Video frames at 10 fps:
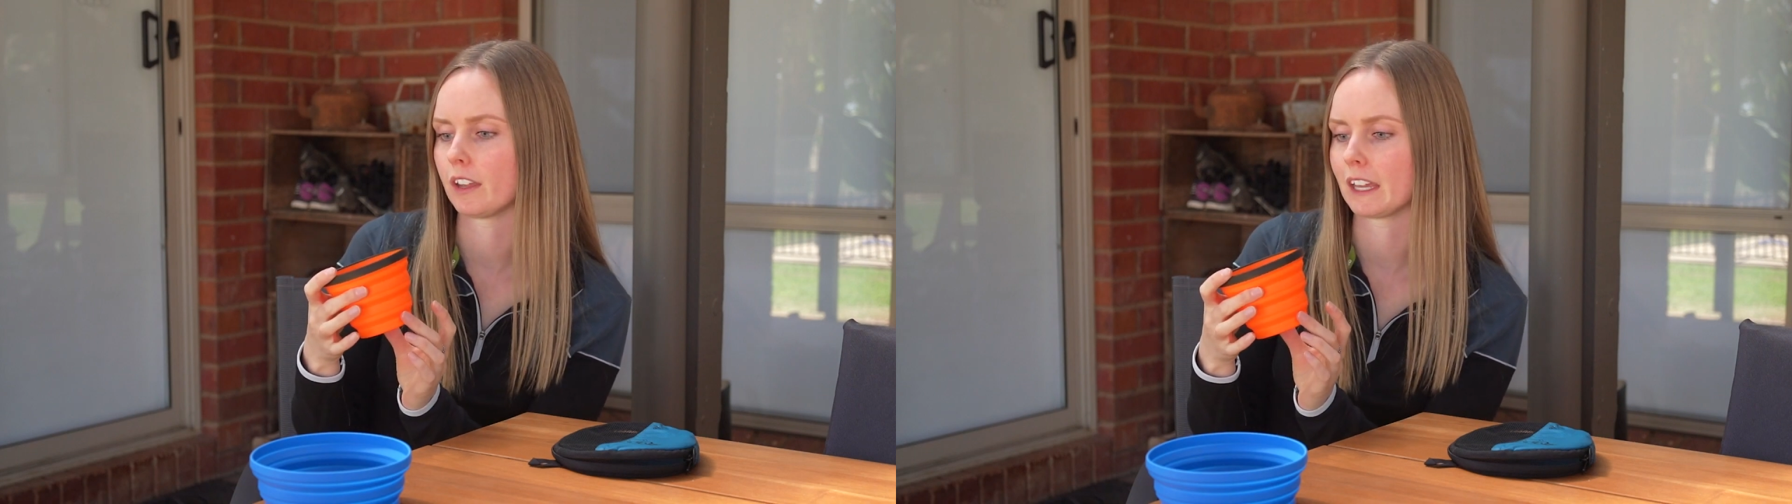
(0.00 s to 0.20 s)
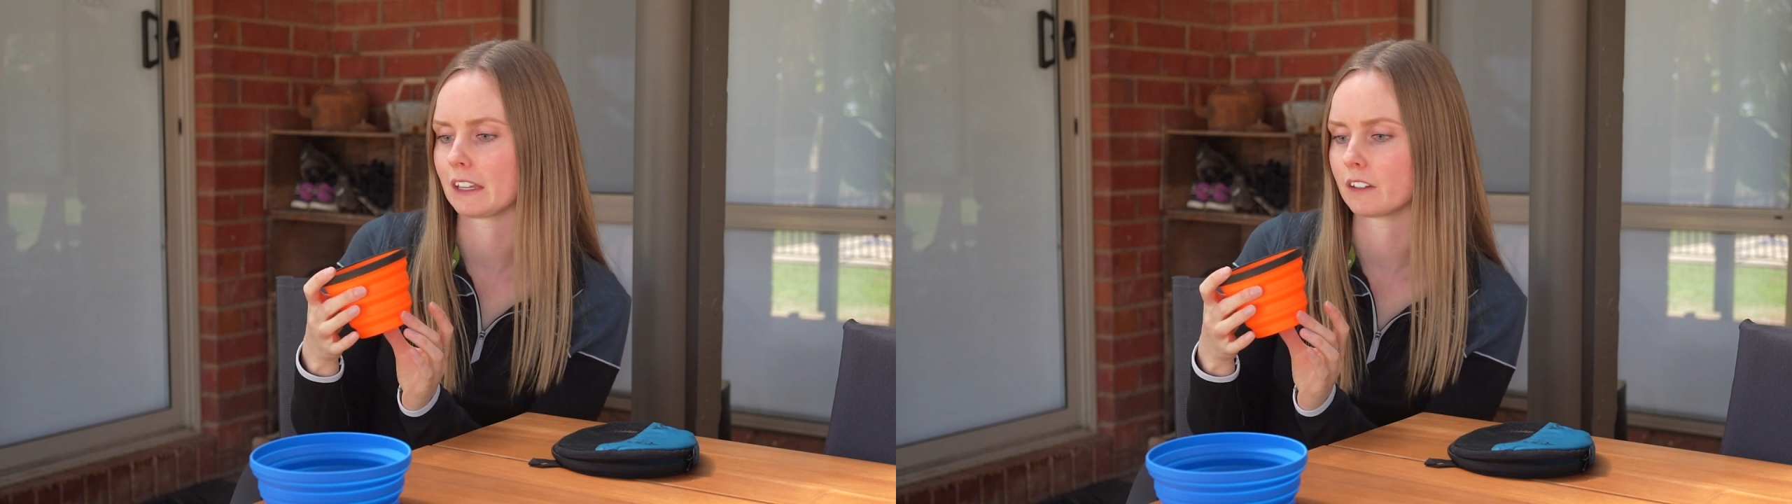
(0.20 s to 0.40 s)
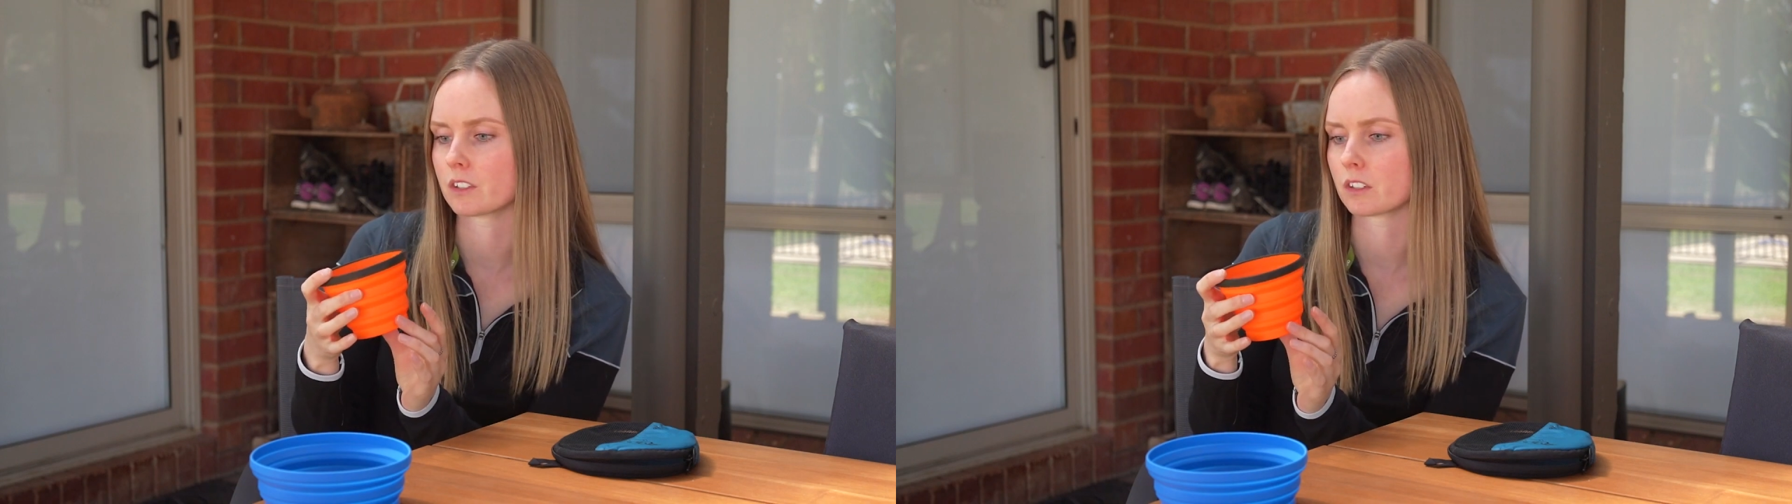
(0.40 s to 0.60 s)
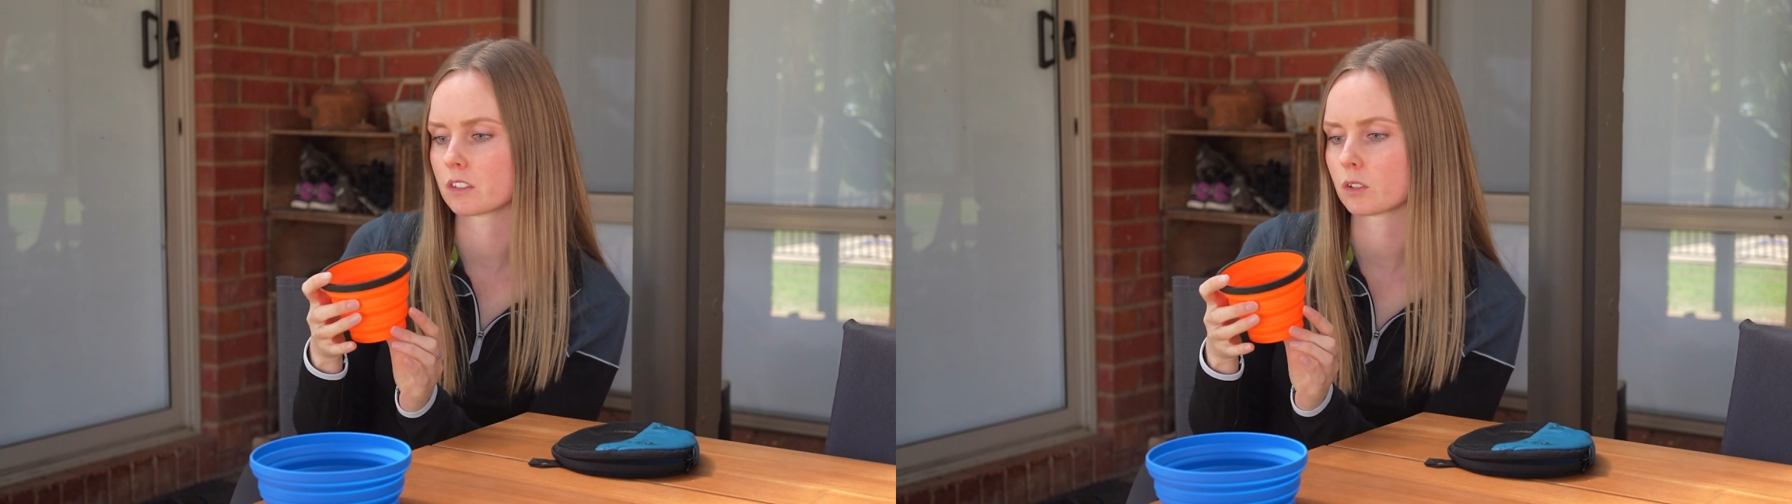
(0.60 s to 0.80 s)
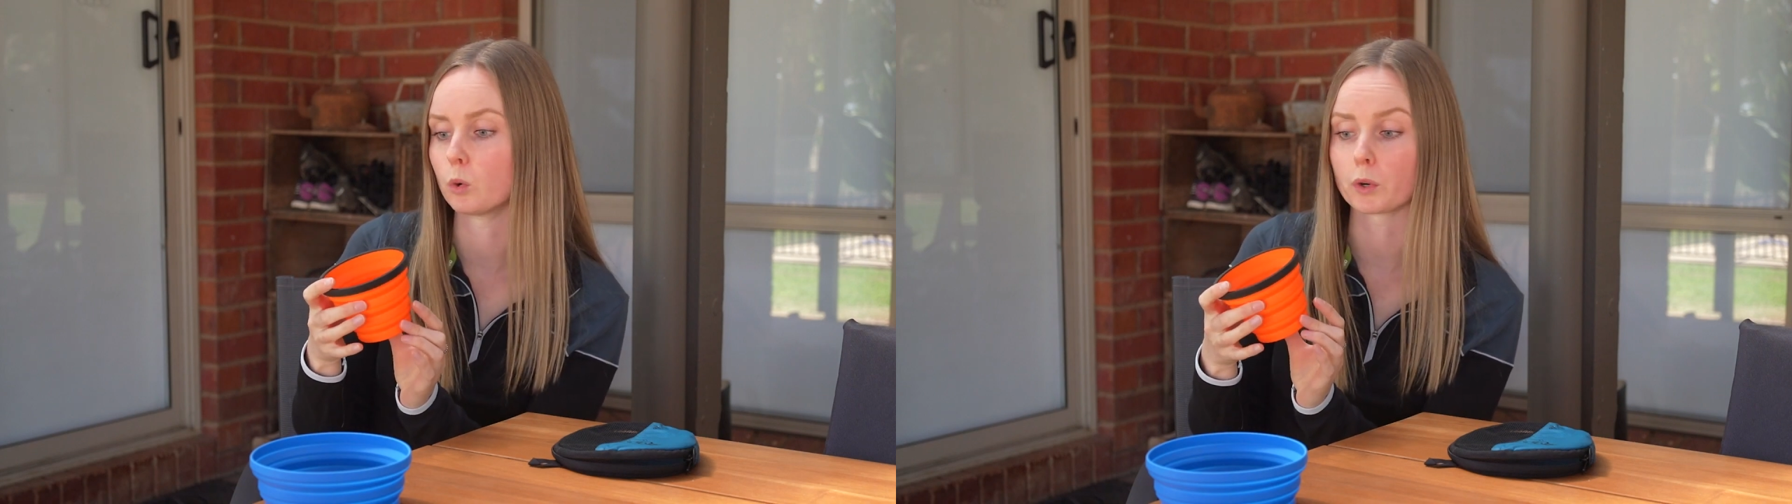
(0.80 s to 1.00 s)

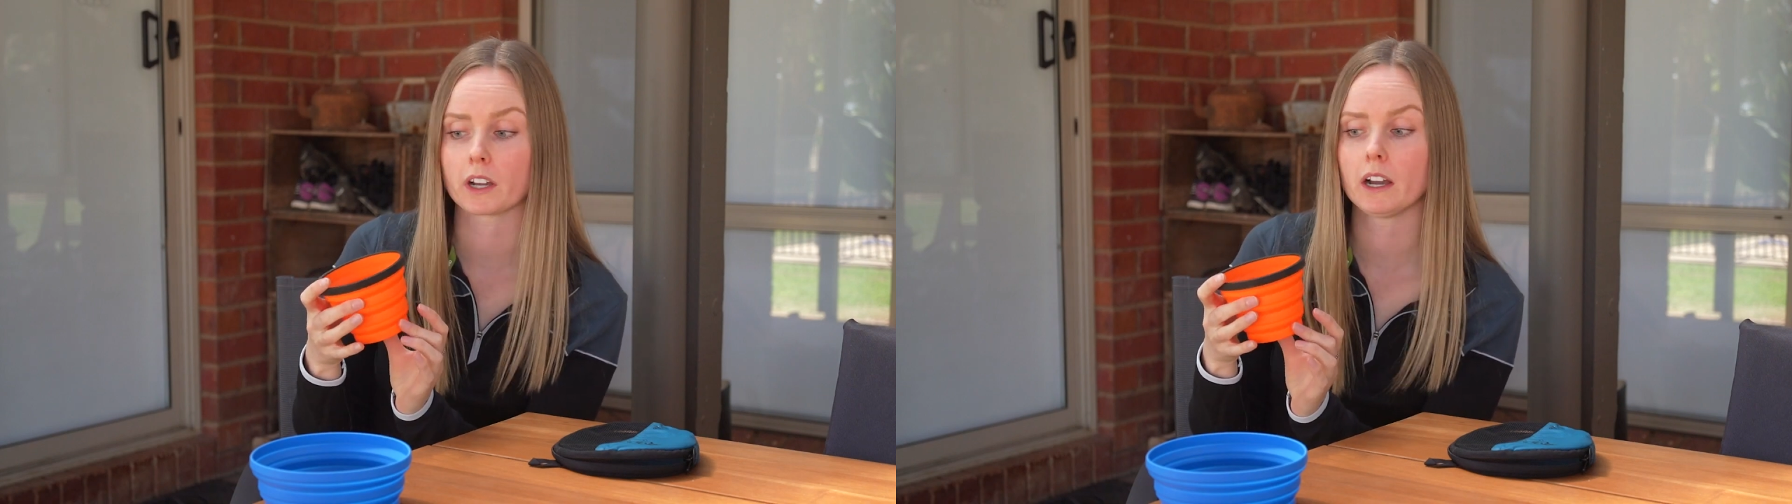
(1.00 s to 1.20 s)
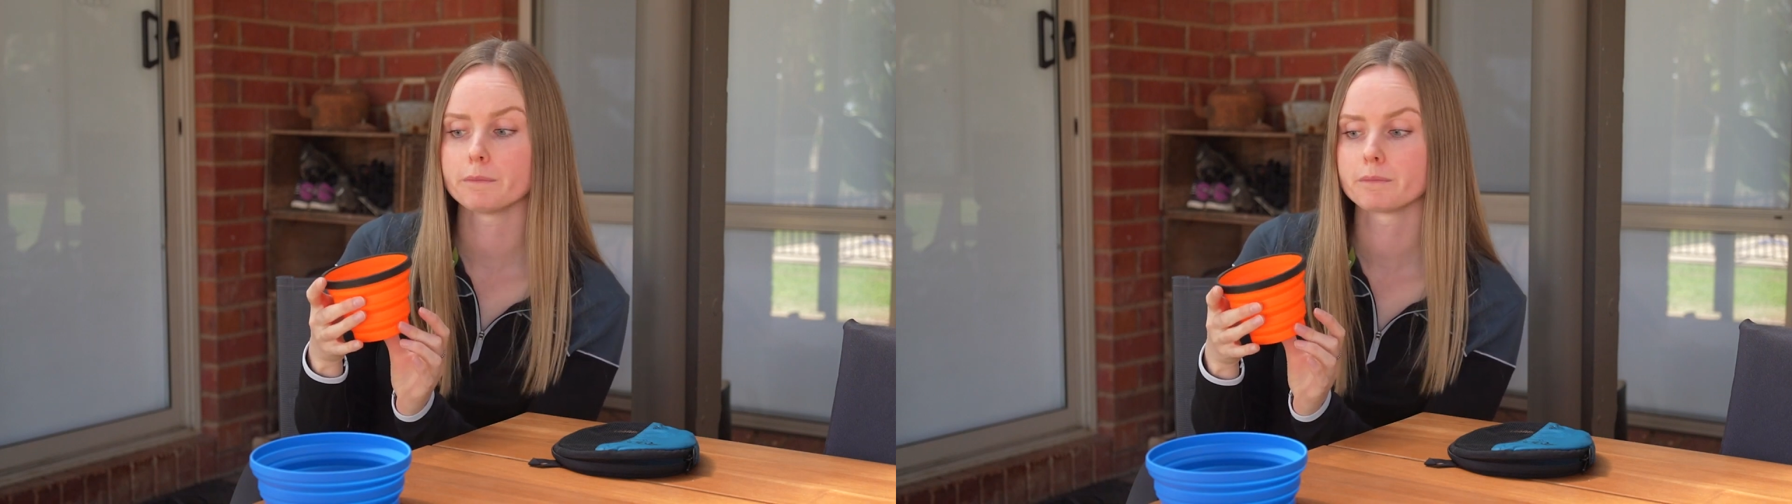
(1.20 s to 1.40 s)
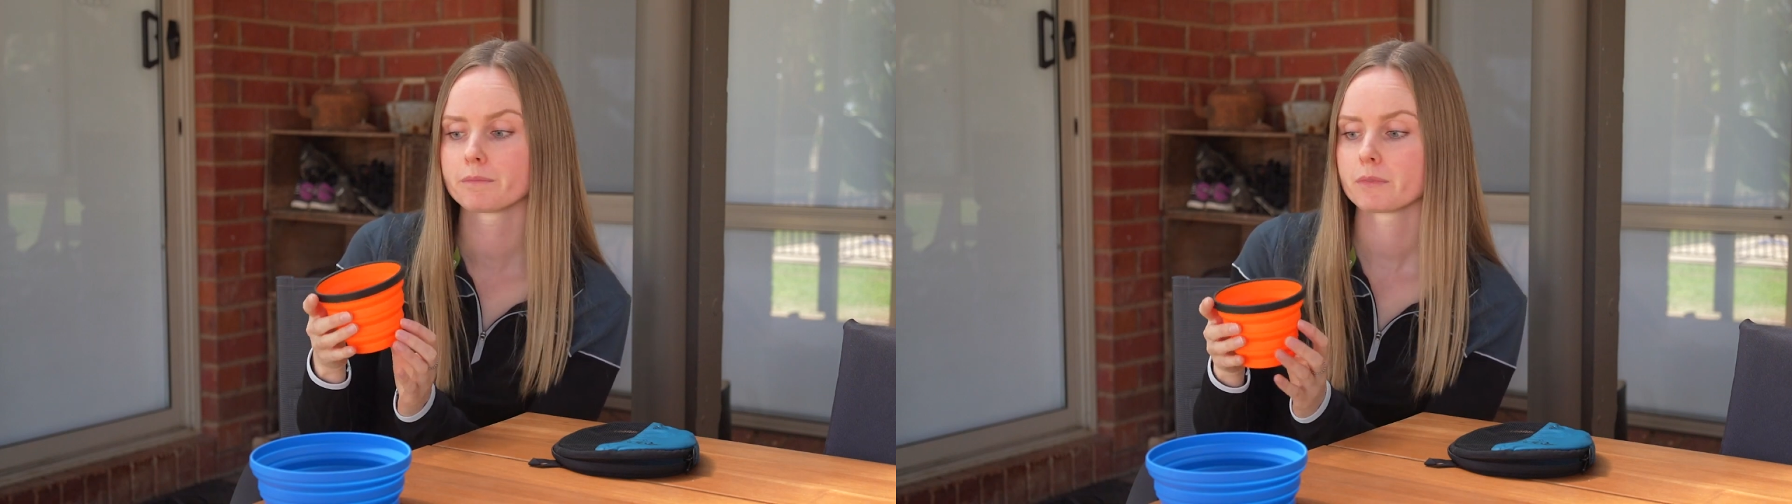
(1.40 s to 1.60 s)
and quarter cup,